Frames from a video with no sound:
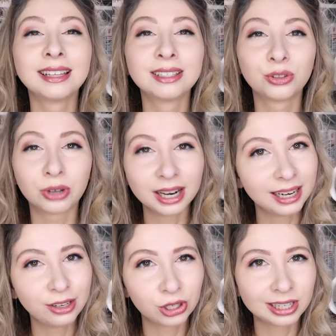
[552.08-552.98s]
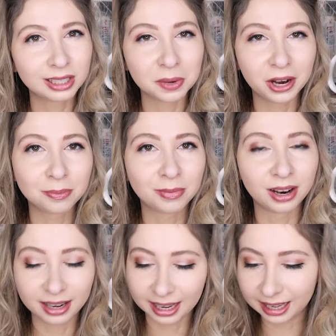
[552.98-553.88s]
this Dread Nation inspired
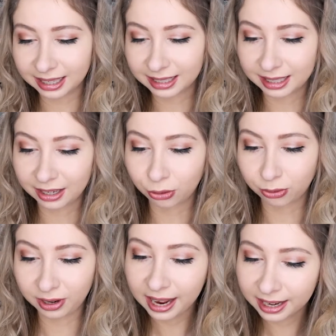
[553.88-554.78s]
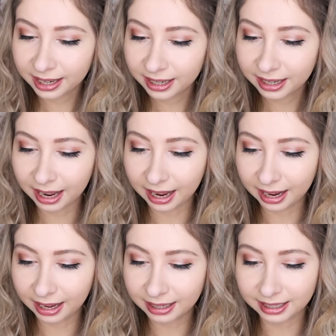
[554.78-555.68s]
mug is created
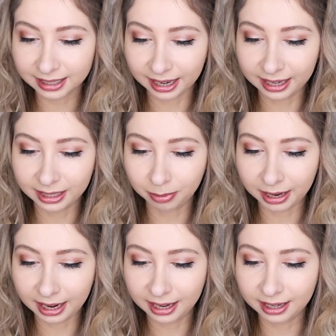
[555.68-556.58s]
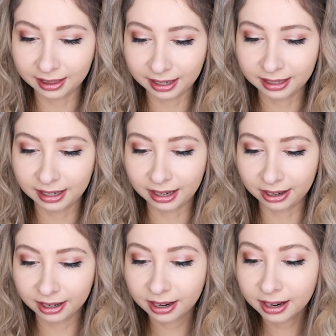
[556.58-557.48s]
and designed by Nathana
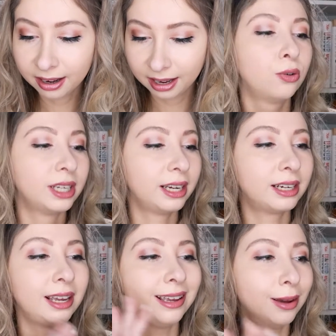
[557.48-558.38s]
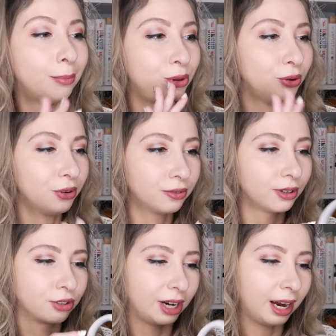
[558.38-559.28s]
Erica, did a
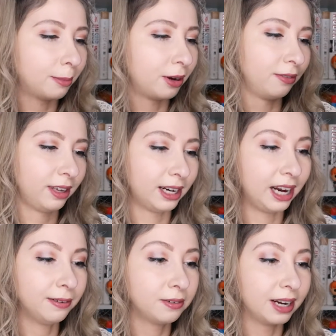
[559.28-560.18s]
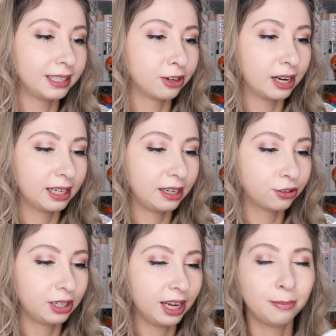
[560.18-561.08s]
beautiful job of it. I haven't read Dread
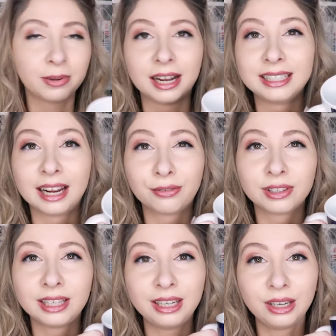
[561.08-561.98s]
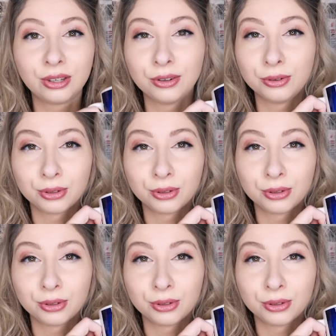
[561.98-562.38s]
Nation yet, but I definitely need to